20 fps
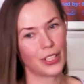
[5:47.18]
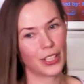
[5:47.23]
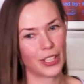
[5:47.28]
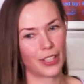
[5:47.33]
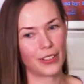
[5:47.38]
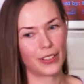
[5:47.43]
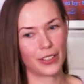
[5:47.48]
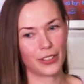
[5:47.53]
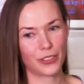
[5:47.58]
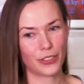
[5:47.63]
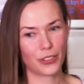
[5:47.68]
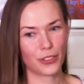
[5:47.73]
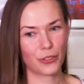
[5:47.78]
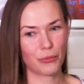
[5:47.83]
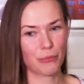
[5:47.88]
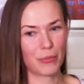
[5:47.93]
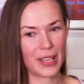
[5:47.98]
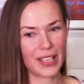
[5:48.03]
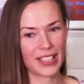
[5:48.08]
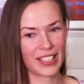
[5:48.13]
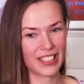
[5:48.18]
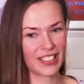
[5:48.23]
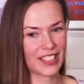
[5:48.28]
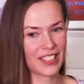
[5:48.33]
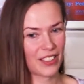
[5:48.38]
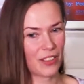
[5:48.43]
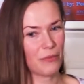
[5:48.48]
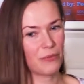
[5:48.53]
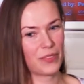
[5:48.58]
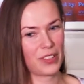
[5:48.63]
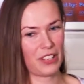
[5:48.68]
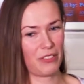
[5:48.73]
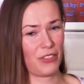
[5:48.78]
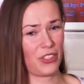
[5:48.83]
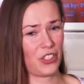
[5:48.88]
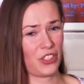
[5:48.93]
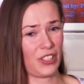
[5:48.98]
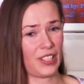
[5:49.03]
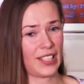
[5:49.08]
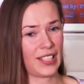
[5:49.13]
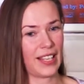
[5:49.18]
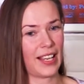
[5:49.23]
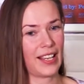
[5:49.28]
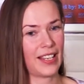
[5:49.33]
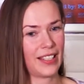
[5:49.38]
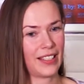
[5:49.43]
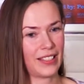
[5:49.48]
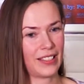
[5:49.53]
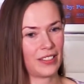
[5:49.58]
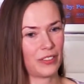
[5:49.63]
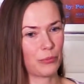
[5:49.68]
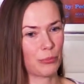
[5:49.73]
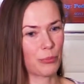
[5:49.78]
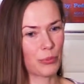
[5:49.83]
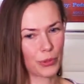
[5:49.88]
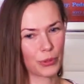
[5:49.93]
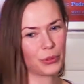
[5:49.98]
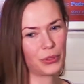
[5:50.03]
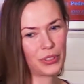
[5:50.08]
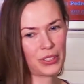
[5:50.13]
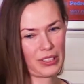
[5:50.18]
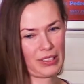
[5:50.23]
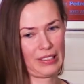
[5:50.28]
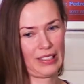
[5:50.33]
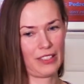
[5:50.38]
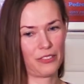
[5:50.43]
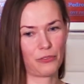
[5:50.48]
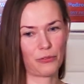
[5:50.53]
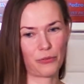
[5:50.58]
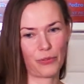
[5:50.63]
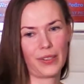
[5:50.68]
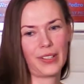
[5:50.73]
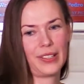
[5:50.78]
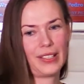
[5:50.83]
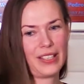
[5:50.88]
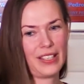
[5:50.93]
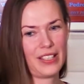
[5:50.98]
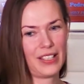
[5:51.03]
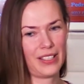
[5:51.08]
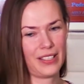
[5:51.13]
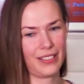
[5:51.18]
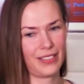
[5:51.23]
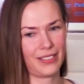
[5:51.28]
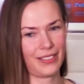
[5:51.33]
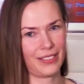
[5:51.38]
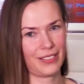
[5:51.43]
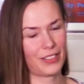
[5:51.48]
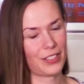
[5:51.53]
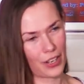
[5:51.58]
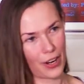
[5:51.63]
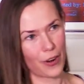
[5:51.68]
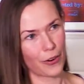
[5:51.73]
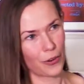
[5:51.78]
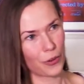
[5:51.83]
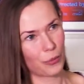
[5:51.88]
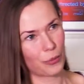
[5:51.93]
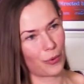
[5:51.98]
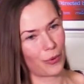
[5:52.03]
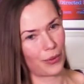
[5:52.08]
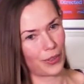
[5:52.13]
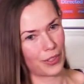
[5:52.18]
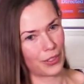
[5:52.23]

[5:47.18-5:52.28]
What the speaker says: good into making something which is like brutal and really terrible